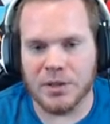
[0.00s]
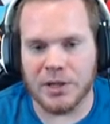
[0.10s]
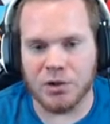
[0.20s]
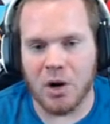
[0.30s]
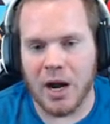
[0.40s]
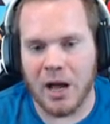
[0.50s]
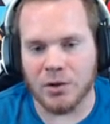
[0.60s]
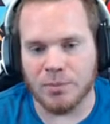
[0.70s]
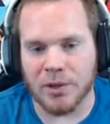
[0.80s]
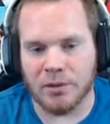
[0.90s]
our
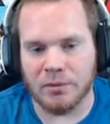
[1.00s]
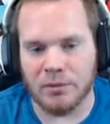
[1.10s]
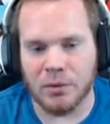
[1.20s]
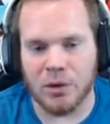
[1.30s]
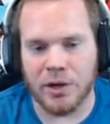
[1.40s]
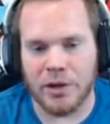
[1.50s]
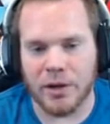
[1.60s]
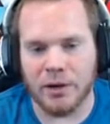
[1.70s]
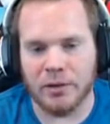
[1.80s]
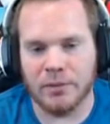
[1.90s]
house, but we're already
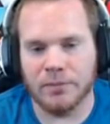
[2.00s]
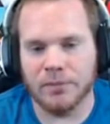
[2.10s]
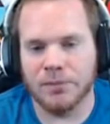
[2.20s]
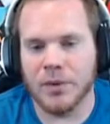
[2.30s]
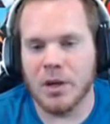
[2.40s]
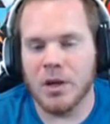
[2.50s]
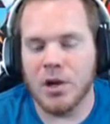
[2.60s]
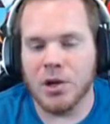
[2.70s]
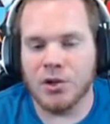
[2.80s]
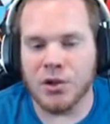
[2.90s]
there.
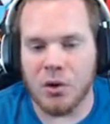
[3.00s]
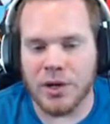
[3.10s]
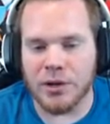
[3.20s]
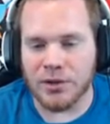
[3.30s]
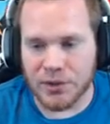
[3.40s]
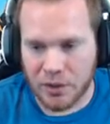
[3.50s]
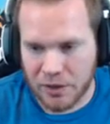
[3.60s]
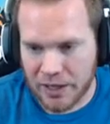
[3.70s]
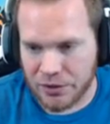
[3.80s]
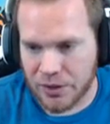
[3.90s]
So here's
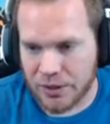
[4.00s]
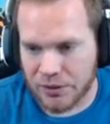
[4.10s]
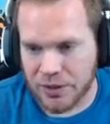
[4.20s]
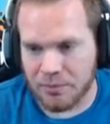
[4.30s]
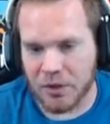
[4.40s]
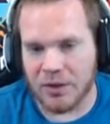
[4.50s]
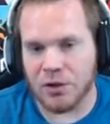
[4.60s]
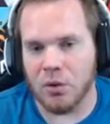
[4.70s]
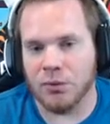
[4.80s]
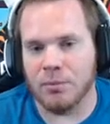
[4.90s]
something that's
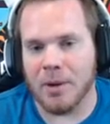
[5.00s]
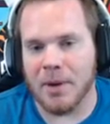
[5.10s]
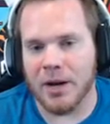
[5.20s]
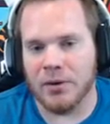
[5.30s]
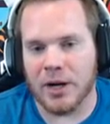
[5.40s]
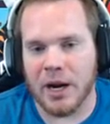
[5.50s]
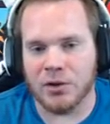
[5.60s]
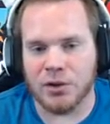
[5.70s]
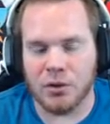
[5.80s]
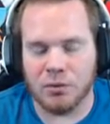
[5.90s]
going through my mind right now.
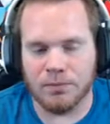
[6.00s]
So